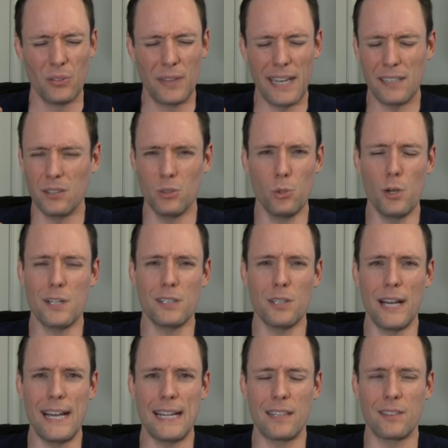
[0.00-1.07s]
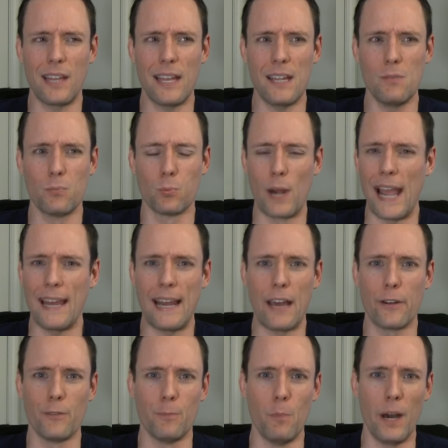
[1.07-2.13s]
that looked like they ran
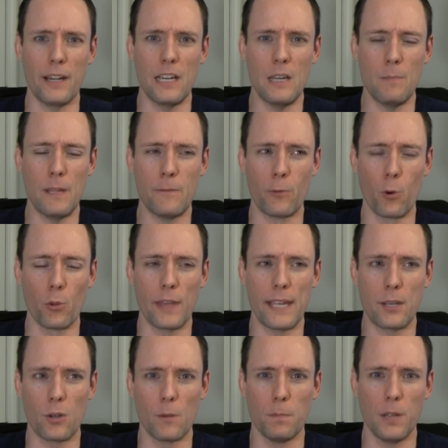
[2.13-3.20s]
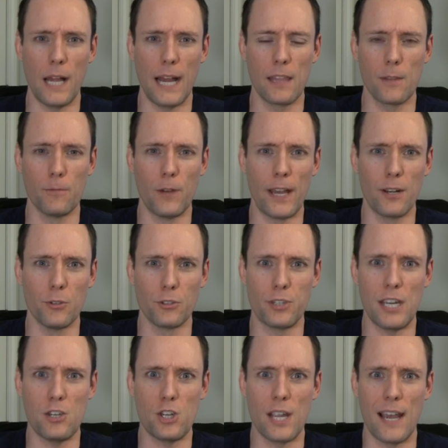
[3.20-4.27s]
out of money before they could apply the final
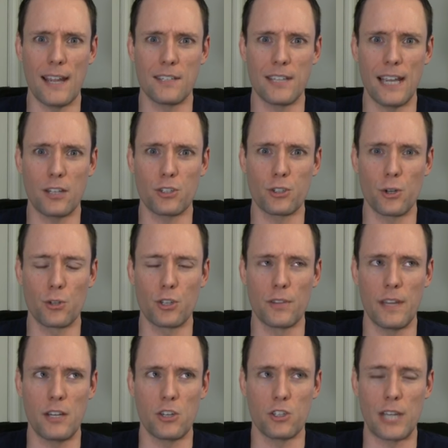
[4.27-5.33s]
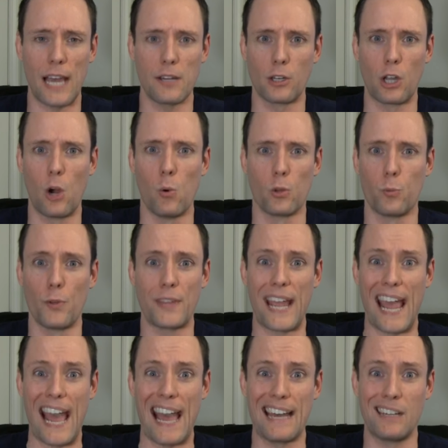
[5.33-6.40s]
CGI textures and they just had to go with what
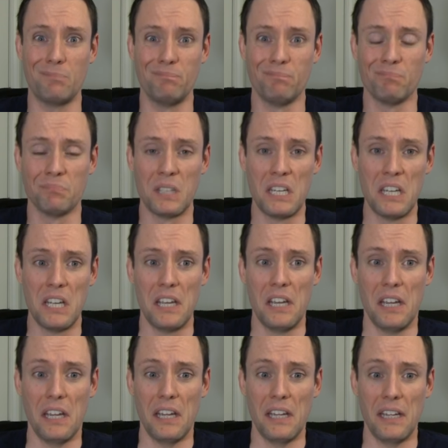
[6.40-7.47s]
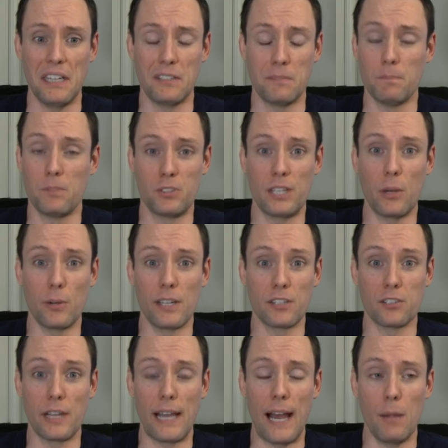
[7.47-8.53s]
they had. It,
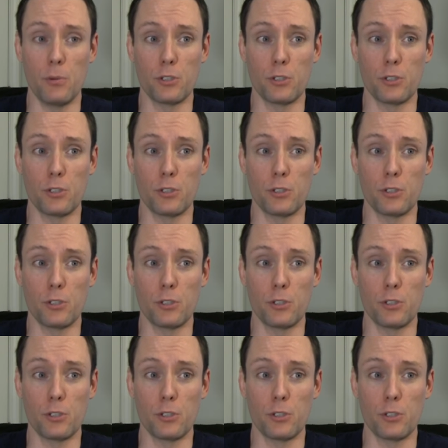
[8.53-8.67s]
seriously, I